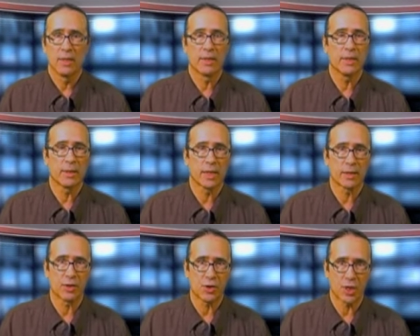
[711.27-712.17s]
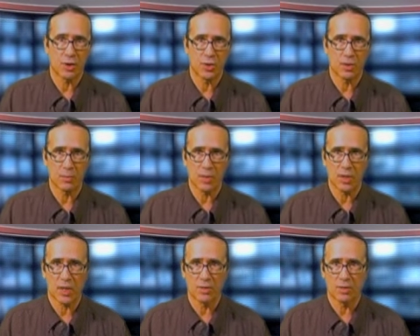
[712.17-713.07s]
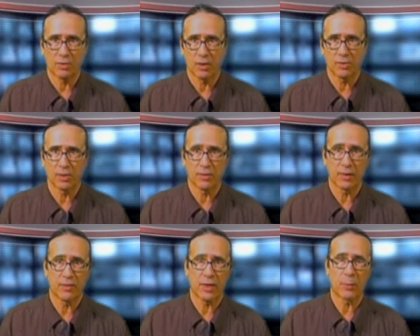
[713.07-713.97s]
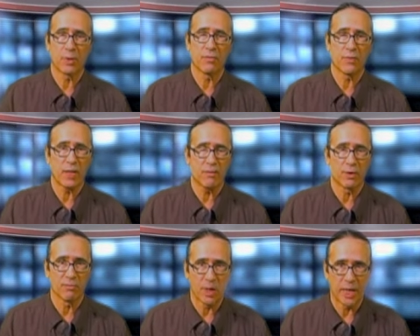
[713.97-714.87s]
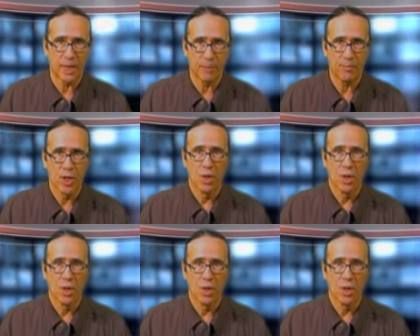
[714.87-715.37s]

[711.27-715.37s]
didn't like the changes in Wisconsin laws, even if they were in favor of mining.